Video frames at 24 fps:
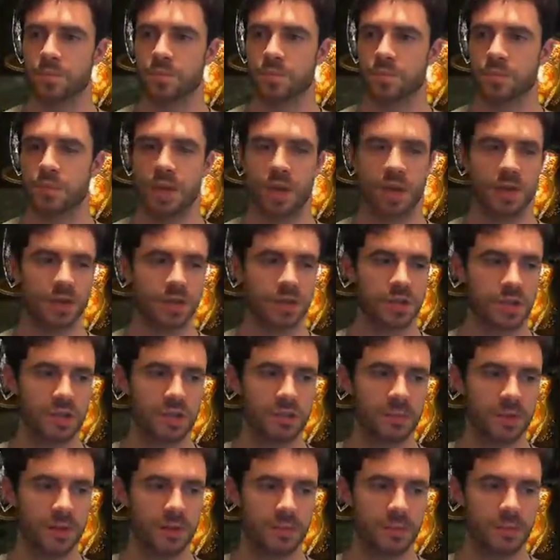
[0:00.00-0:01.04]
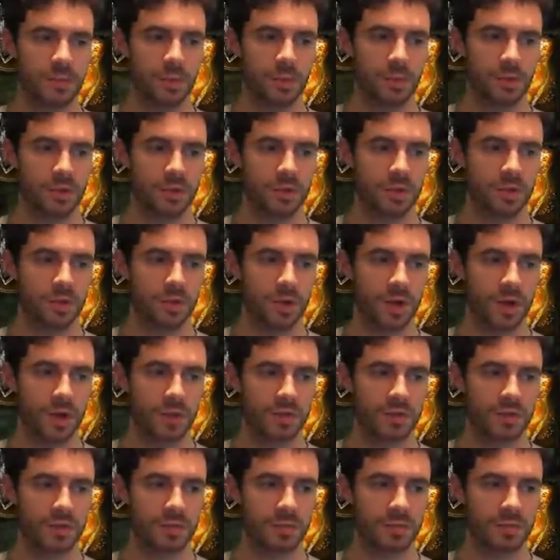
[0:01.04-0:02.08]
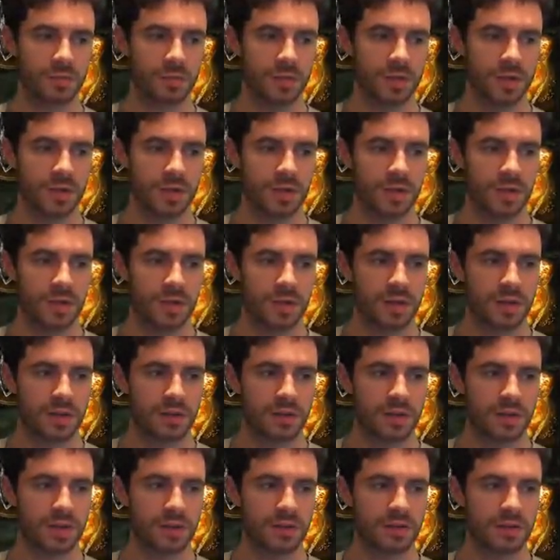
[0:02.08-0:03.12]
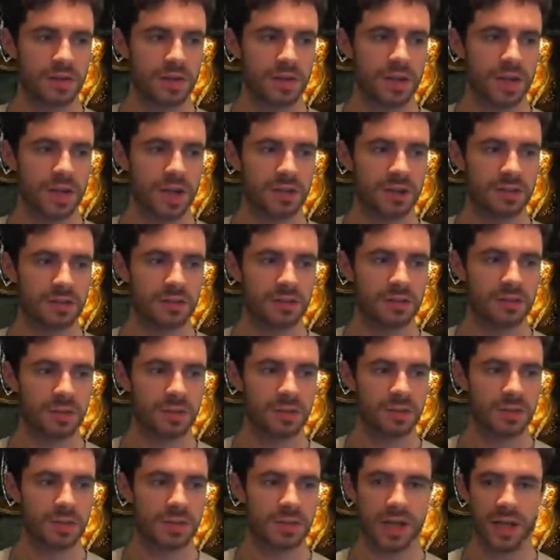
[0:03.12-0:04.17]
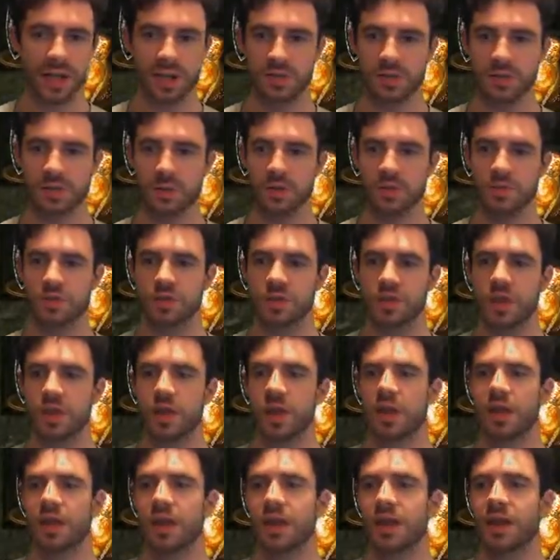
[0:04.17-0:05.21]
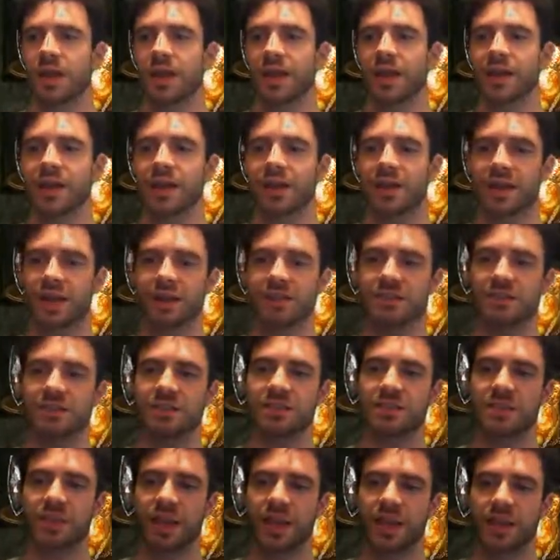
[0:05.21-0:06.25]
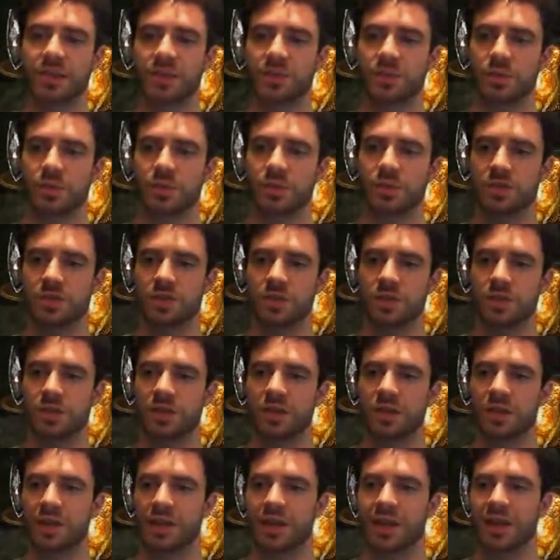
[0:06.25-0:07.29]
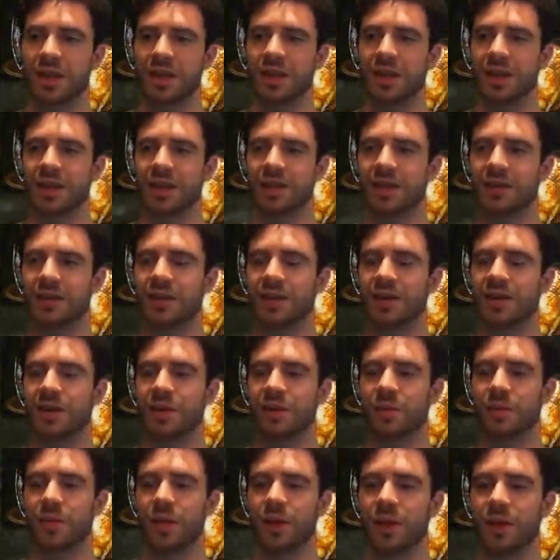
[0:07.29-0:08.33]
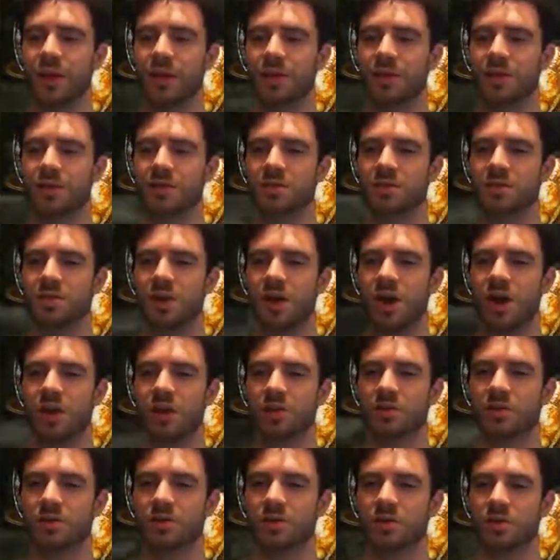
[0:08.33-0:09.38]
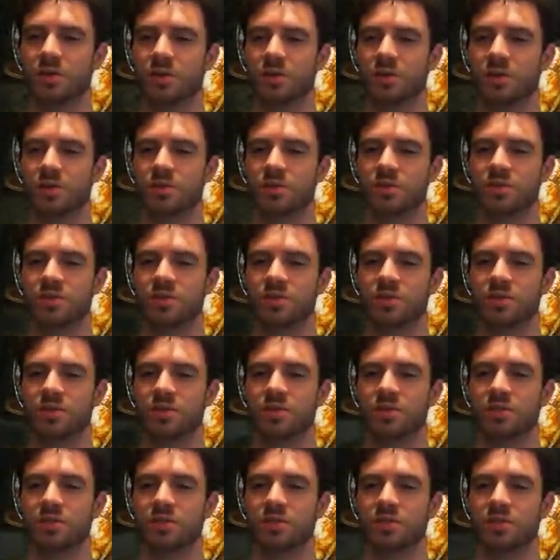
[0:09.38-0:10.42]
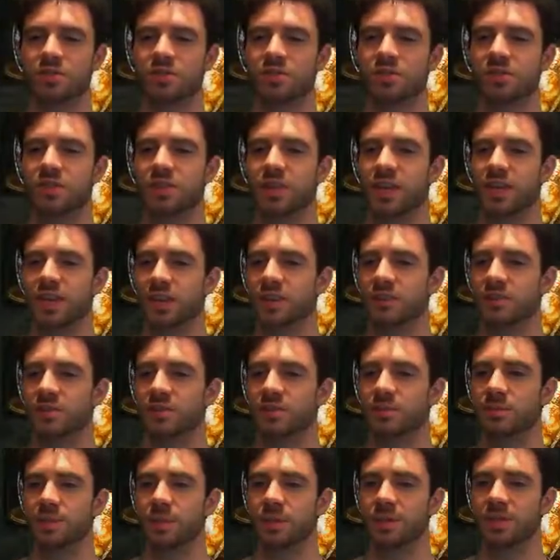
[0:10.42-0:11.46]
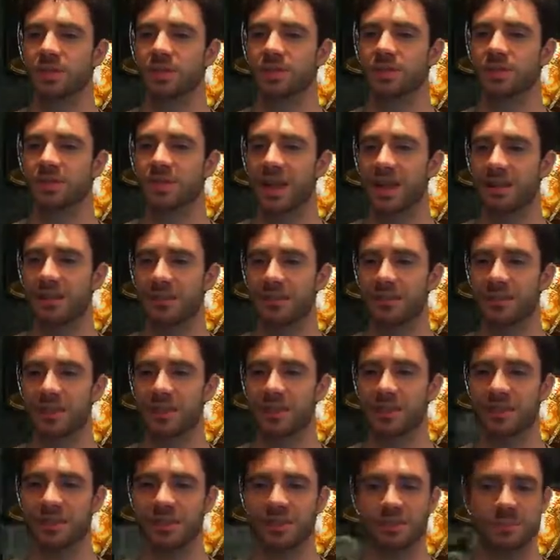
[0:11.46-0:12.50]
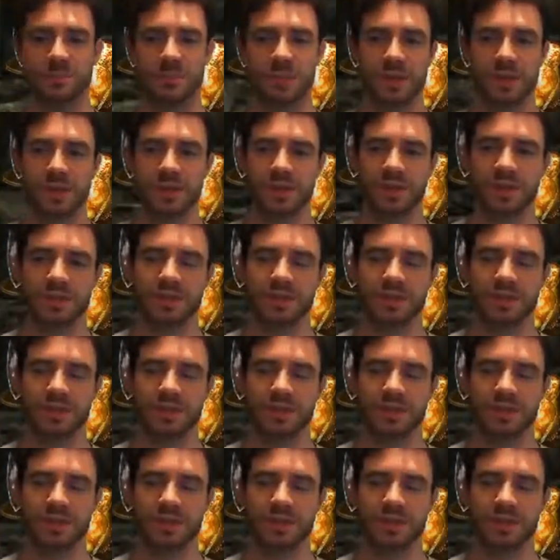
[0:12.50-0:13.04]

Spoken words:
I can just about remember all the shortcuts. DS3 catered too much to casuals. It catered to casuals in a way that Dark Souls did, but it definitely doesn't mean that it's